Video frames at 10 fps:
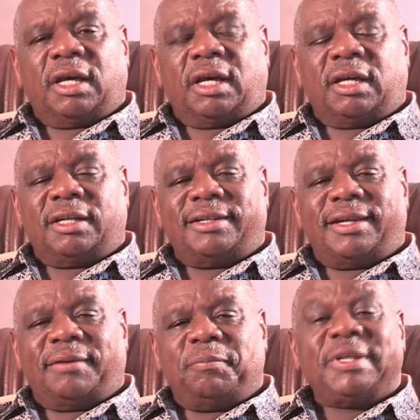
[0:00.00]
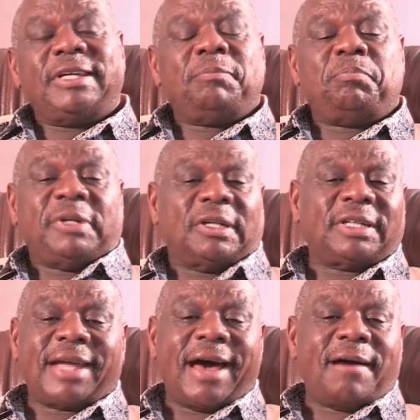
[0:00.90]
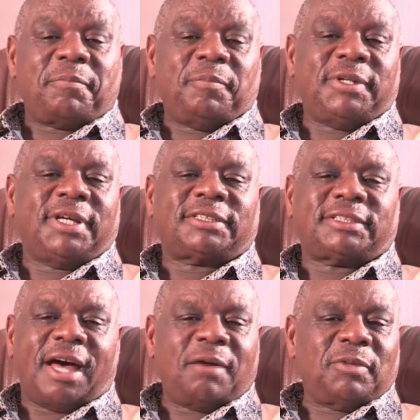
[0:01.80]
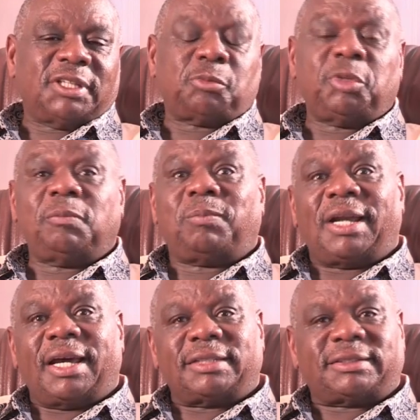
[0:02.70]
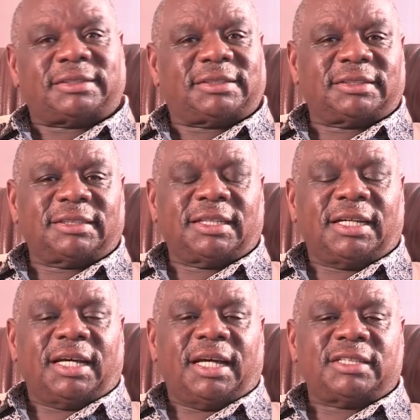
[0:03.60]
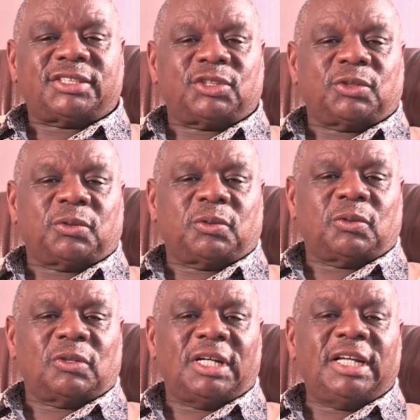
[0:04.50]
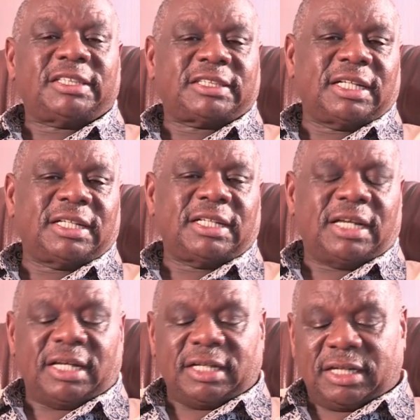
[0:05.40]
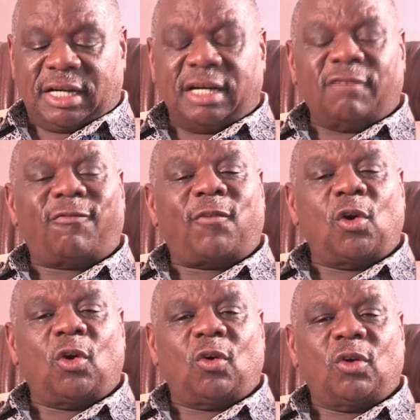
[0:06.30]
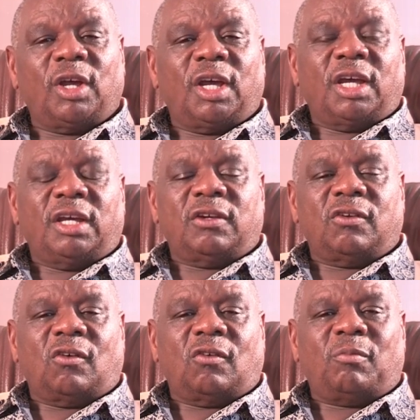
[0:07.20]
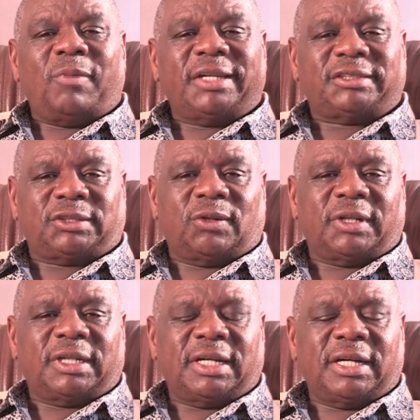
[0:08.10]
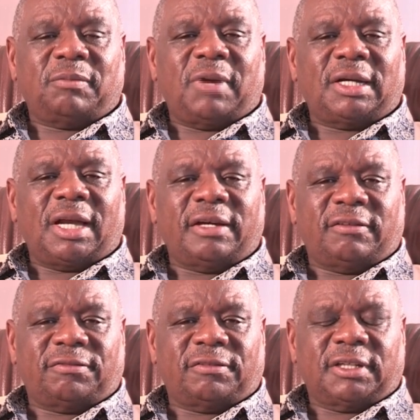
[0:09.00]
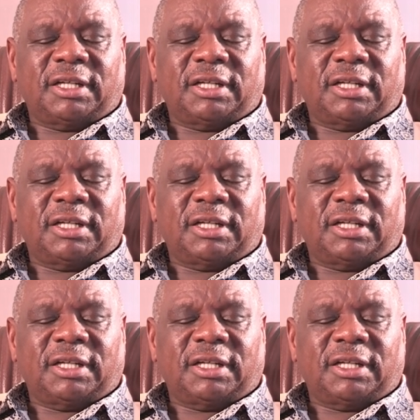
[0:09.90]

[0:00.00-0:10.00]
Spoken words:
And be built up, be established, be blessed as you listen and follow, my story and my life.